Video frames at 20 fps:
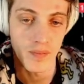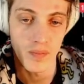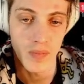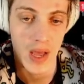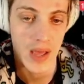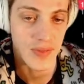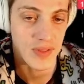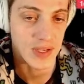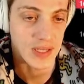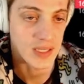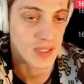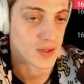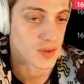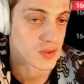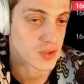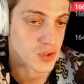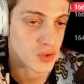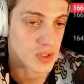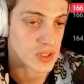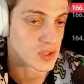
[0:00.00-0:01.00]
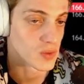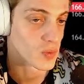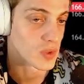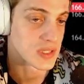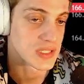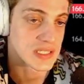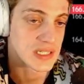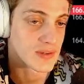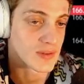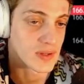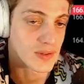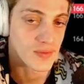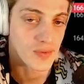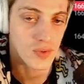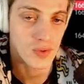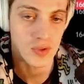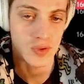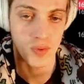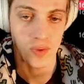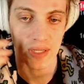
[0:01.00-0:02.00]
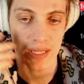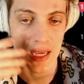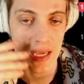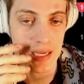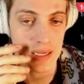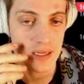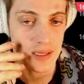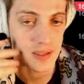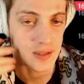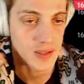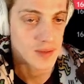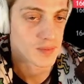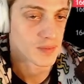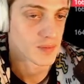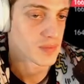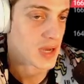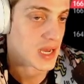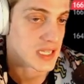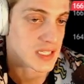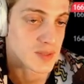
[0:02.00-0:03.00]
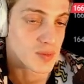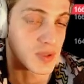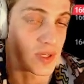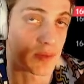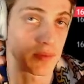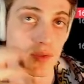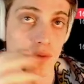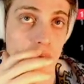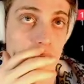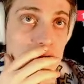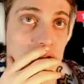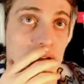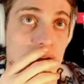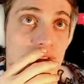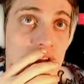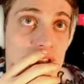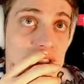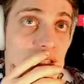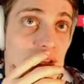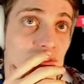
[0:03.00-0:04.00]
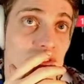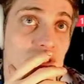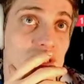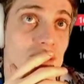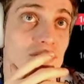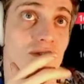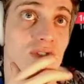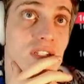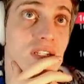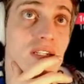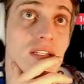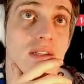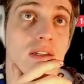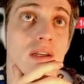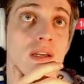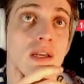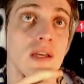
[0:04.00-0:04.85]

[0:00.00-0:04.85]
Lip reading: I think it goes straight to 174.28 and then possibly up to 177.17.